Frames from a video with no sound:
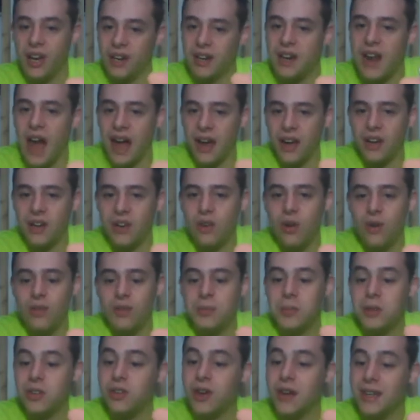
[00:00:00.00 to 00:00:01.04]
Not going to go over
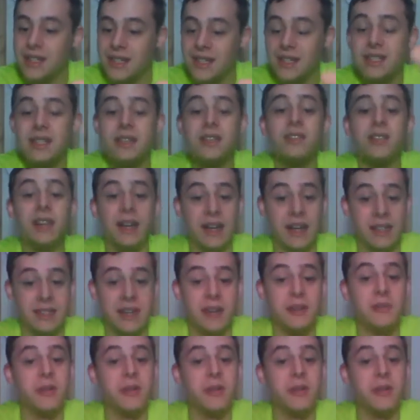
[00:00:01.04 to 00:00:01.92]
them in great detail. Like I said,